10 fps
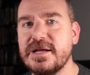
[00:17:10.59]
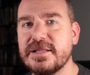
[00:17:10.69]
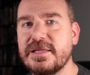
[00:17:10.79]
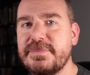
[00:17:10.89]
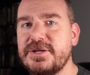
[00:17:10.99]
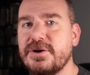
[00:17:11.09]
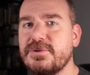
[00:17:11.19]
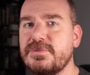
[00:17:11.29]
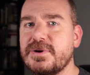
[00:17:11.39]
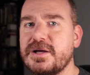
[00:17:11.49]
Let me
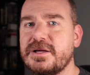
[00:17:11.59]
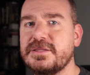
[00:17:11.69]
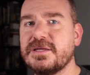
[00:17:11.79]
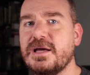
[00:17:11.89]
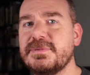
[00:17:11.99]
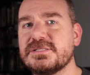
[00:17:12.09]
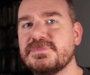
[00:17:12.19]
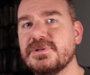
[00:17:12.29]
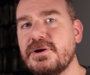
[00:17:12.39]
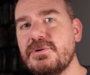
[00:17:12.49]
know uh, in the comments
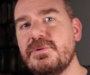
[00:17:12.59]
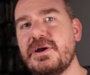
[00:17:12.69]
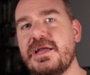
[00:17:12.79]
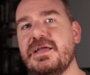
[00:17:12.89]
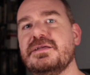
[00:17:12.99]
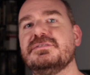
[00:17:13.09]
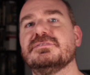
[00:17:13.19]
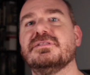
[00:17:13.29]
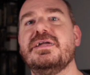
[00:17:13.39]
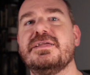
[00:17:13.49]
below and
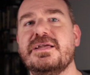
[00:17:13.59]
like